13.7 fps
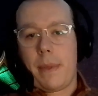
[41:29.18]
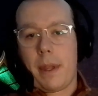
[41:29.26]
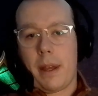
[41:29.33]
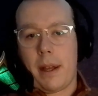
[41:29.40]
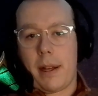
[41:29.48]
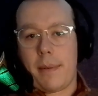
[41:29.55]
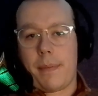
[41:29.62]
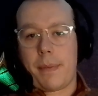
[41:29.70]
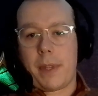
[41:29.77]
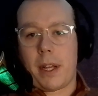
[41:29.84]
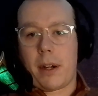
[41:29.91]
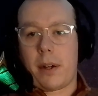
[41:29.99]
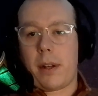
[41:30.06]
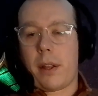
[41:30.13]

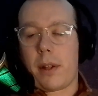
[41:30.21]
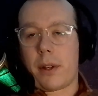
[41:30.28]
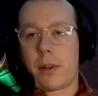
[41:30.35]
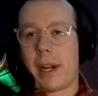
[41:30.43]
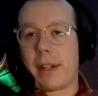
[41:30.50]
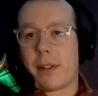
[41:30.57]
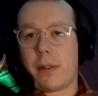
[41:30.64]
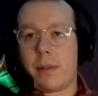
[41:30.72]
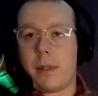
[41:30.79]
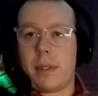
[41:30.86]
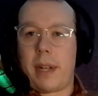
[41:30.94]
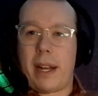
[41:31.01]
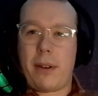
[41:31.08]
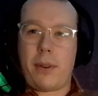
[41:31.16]
Another great
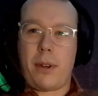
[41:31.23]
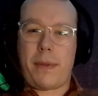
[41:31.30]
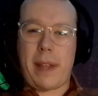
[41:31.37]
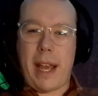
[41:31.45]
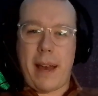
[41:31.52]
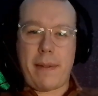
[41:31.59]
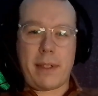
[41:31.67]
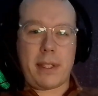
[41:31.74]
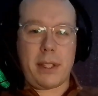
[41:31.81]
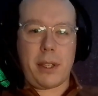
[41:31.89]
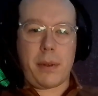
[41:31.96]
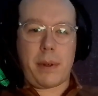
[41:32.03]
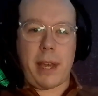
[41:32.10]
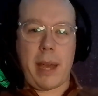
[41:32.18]
tool, and I don't know if they have this in
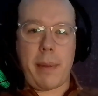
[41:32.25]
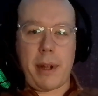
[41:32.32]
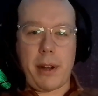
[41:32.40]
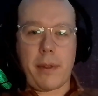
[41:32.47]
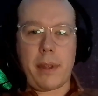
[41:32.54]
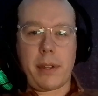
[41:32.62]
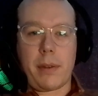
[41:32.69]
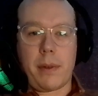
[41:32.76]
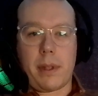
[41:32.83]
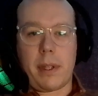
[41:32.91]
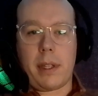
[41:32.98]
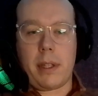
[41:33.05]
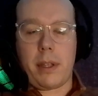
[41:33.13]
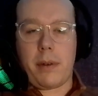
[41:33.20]
the UK, but I know they do
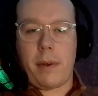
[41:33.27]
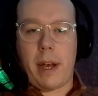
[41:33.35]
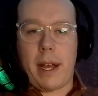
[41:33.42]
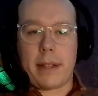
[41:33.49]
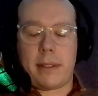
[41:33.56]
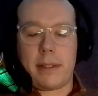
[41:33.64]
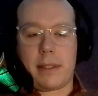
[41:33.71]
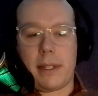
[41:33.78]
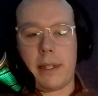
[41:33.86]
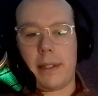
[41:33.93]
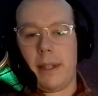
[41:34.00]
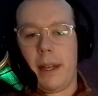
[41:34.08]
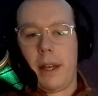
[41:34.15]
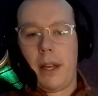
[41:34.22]
in the US, is
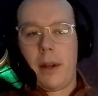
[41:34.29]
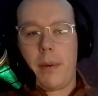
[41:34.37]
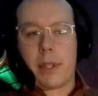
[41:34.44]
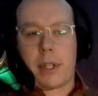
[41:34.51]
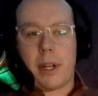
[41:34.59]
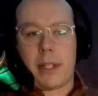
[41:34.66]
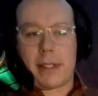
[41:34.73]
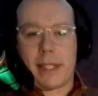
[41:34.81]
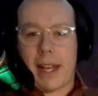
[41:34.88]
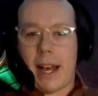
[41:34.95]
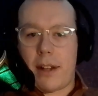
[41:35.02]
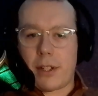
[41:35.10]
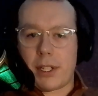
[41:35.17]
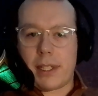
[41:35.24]
what they call
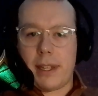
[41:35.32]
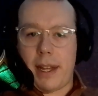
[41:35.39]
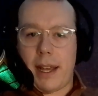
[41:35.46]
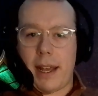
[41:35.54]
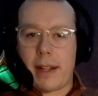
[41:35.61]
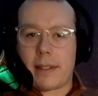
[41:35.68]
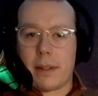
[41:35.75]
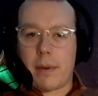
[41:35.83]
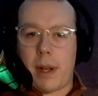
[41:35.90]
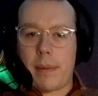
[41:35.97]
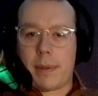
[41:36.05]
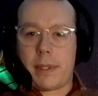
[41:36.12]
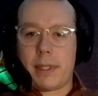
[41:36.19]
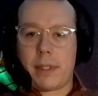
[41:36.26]
Psychology Today. It's a
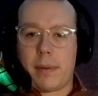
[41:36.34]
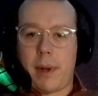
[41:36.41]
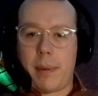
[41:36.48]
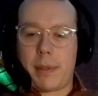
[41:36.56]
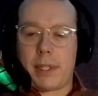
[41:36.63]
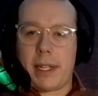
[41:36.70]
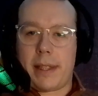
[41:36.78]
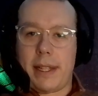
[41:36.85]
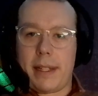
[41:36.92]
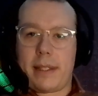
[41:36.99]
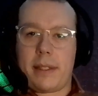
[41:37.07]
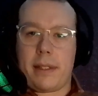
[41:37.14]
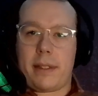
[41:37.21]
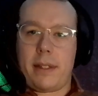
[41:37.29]
website
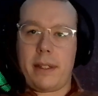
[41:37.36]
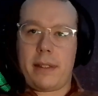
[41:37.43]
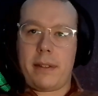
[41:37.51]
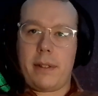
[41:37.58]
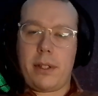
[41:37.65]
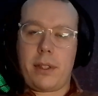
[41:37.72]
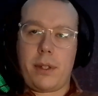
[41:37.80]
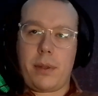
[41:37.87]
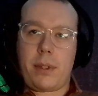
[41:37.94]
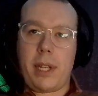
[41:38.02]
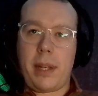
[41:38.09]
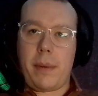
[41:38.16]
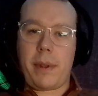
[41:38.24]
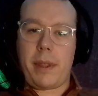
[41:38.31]
that's just
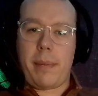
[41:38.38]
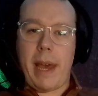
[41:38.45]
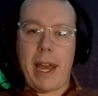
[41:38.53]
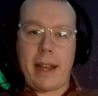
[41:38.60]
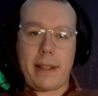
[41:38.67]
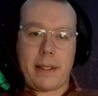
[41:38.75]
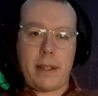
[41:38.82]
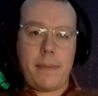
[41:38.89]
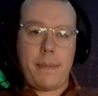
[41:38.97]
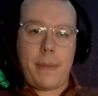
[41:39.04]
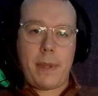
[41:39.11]
associated with a magazine.